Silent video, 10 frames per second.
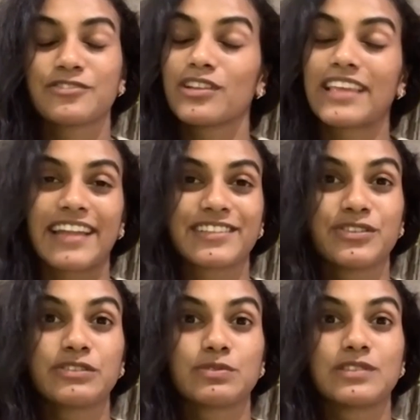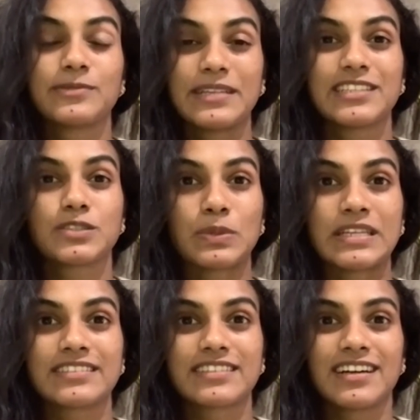told that, you know, it was really a
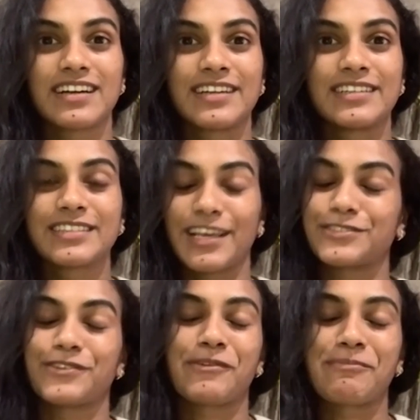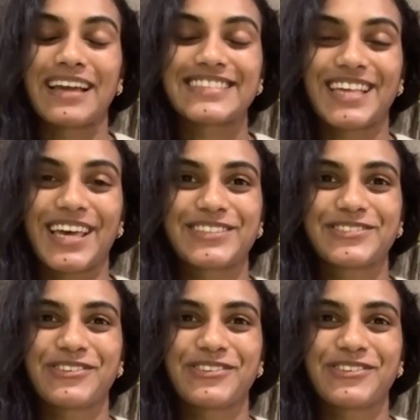sweet gesture from my side.